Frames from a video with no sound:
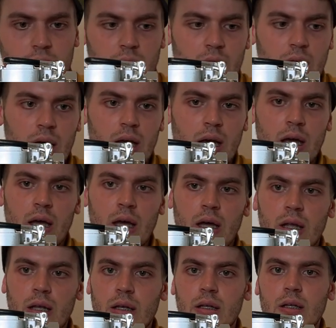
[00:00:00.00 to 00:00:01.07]

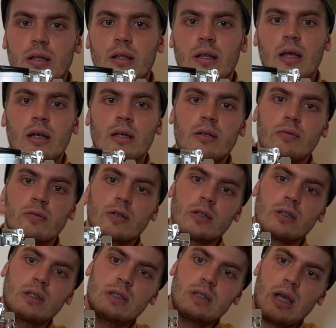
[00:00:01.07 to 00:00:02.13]
and then you've
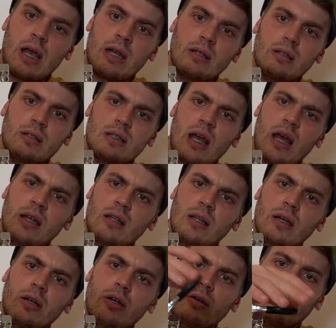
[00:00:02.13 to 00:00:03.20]
got this handle. This handle
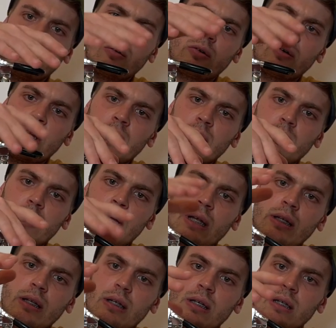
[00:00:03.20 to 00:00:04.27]
I already
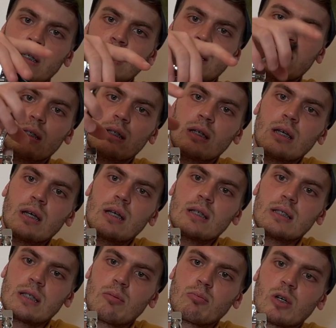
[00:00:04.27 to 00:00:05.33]
read in
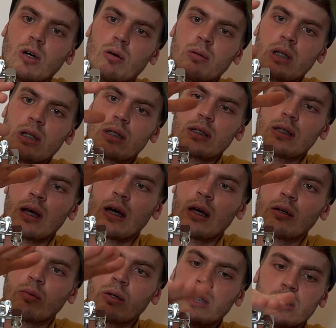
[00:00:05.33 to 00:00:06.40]
some comments
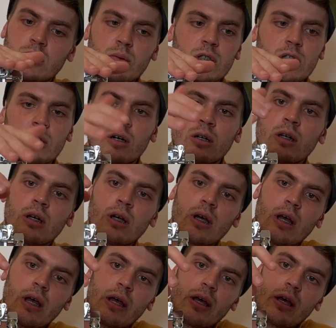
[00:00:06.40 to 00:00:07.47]
that when you switch it on
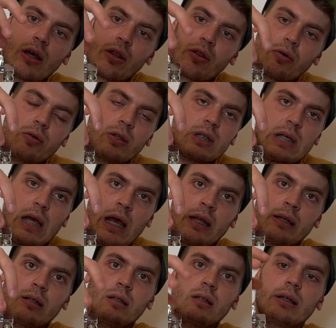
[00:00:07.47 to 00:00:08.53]
through this
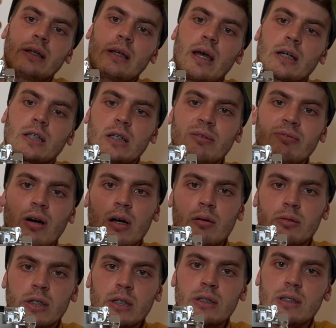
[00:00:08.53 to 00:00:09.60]
handle, it actually
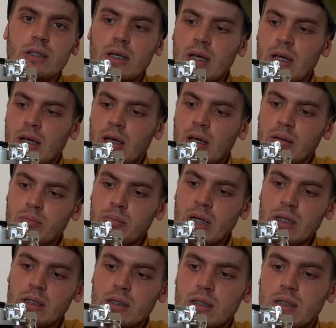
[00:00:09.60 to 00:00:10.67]
vibrates and
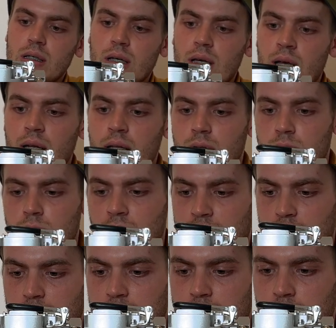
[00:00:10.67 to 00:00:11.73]
makes a little
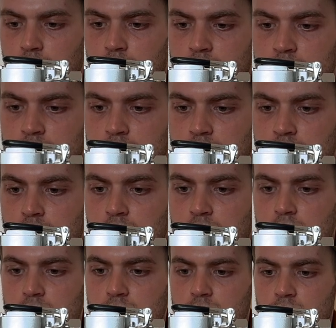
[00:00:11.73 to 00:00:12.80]
rattling noise.
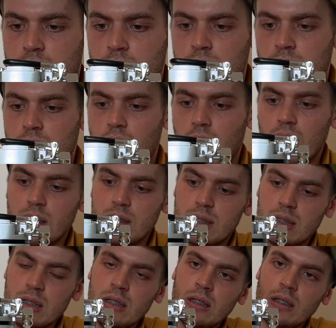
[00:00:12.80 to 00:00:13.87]
So I'll
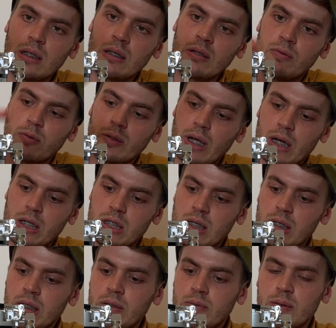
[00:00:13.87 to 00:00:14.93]
see if we actually
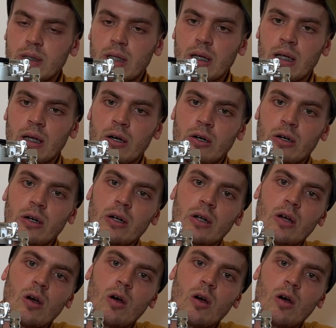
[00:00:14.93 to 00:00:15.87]
leave it there